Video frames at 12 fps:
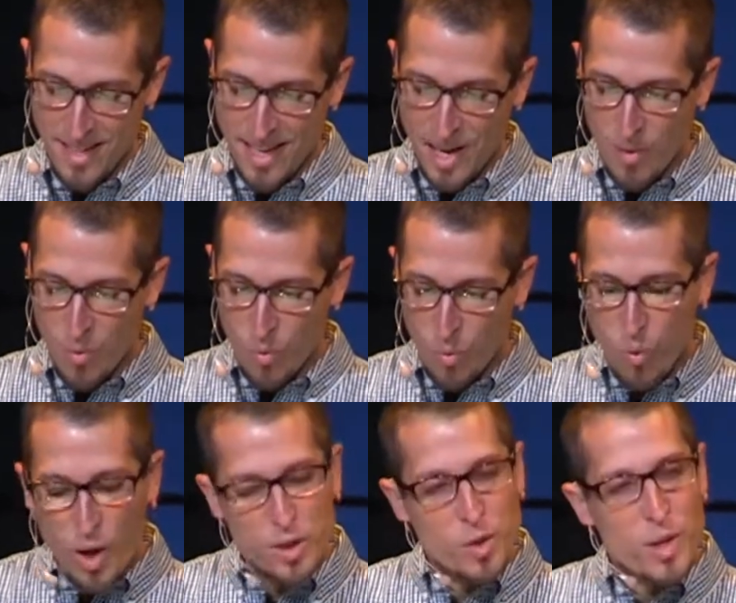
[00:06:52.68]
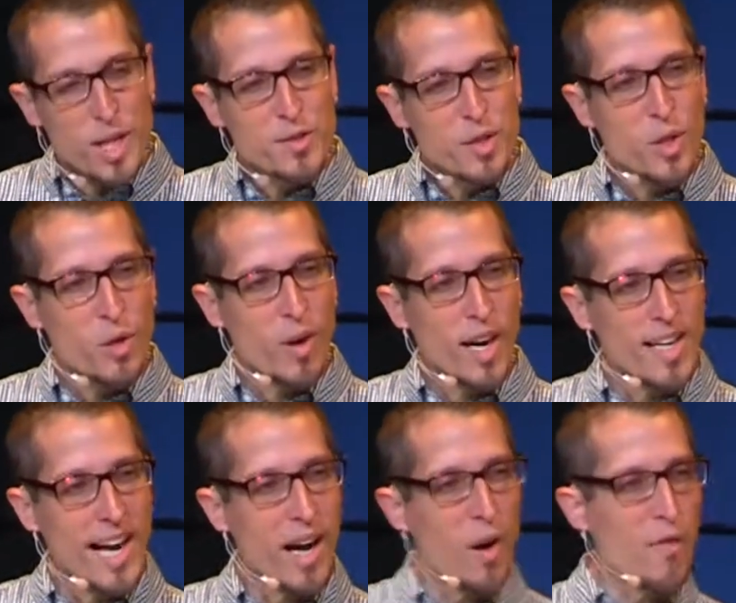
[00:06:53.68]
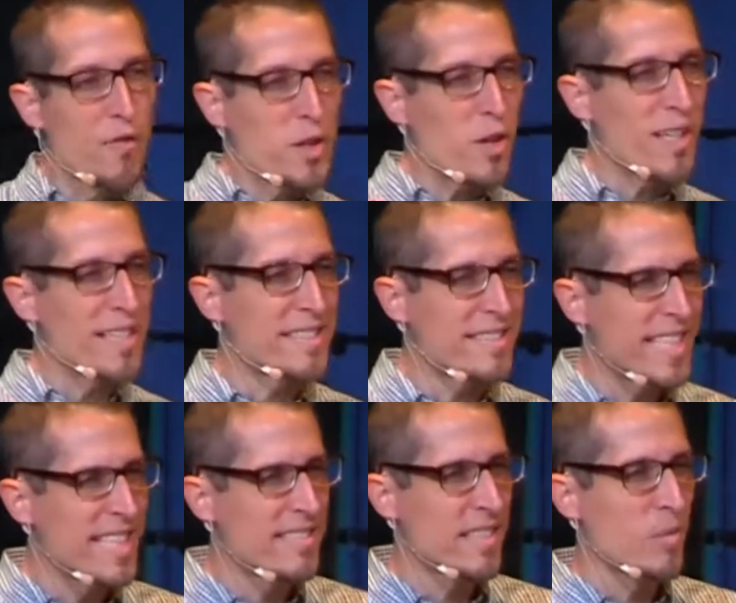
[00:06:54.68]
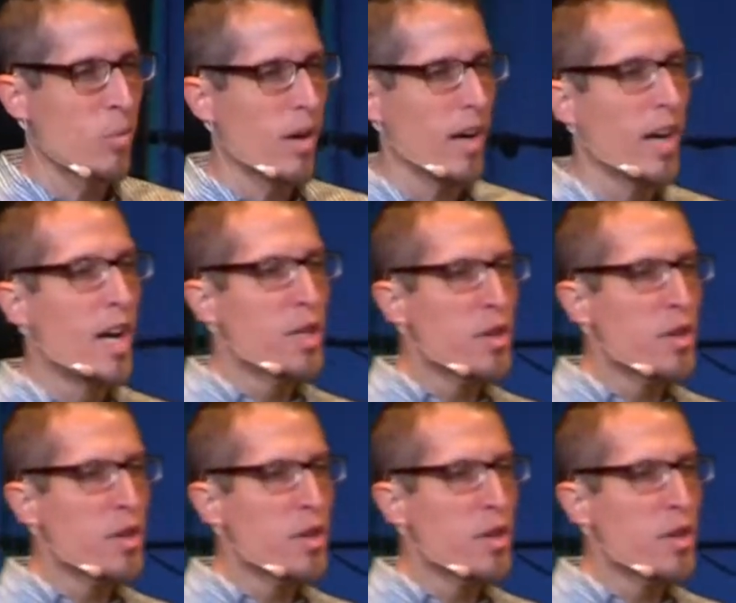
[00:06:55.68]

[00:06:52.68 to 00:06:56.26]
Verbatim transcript: And what do we do right now if you're in a season where